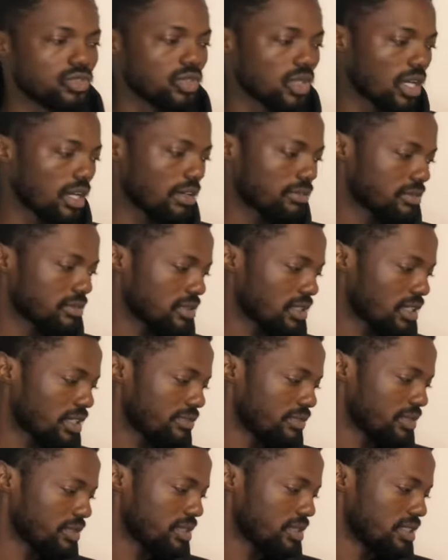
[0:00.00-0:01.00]
You have to
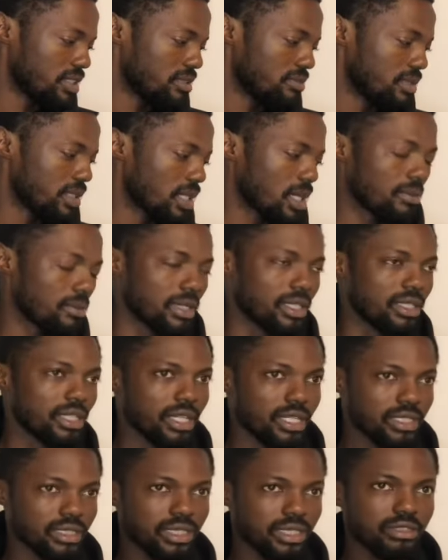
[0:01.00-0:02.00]
have the DB app. And
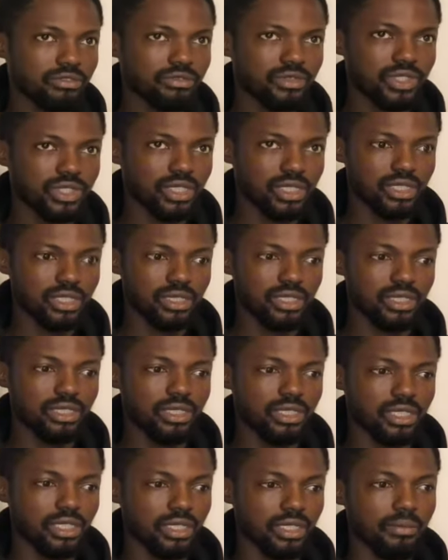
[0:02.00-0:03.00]
I think
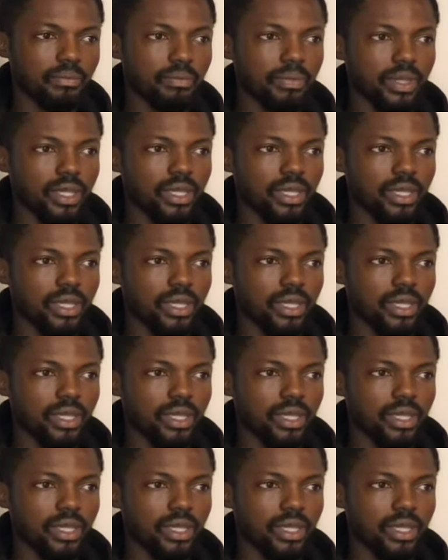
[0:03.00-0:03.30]
recently they